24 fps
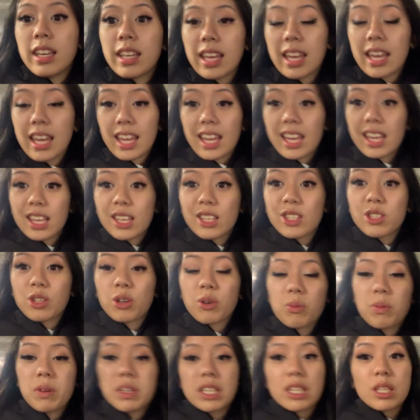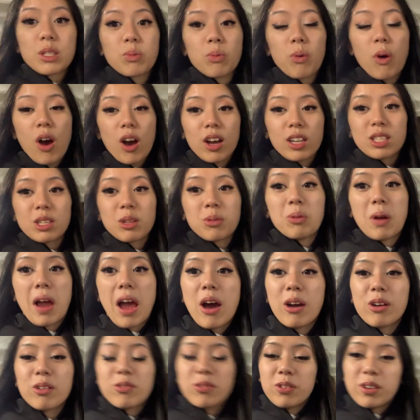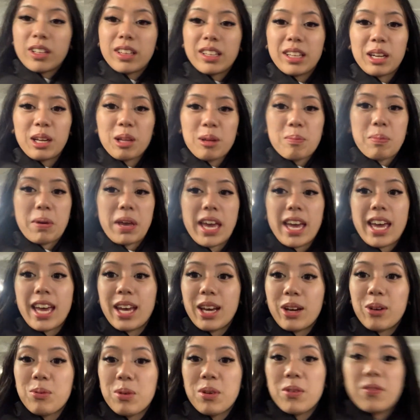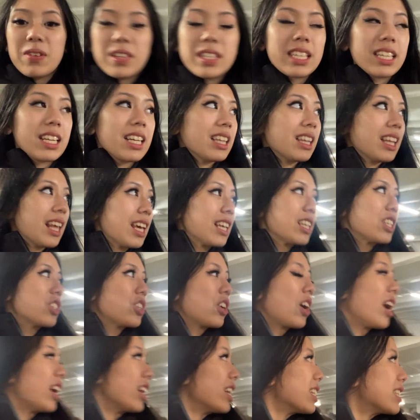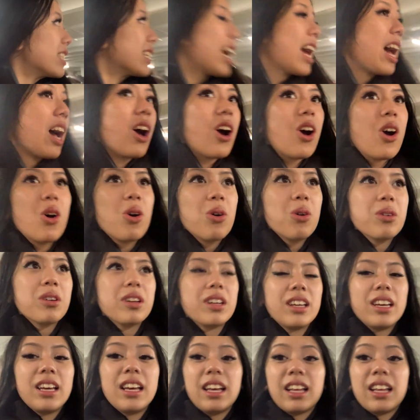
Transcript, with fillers: Okay, so we just walked around for a little bit We visited like Chinatown,